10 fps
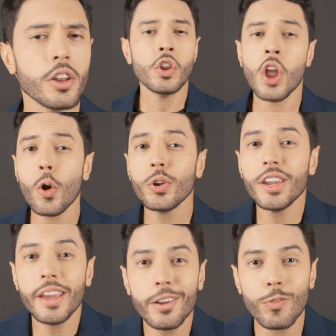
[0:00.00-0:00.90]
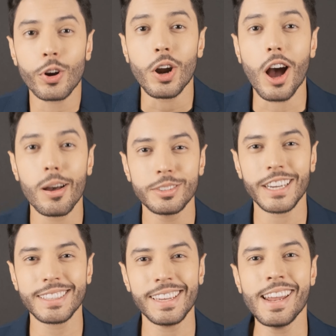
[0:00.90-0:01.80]
No need for
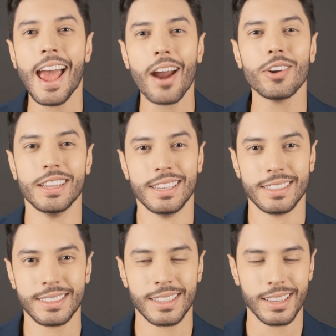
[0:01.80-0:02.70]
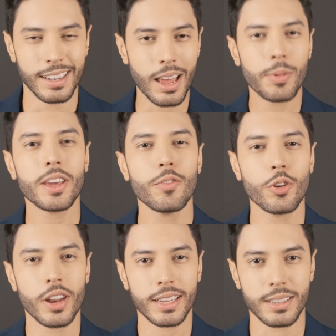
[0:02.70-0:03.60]
object inheritance. Let me give
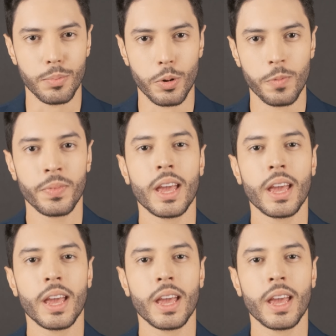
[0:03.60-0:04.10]
you an example.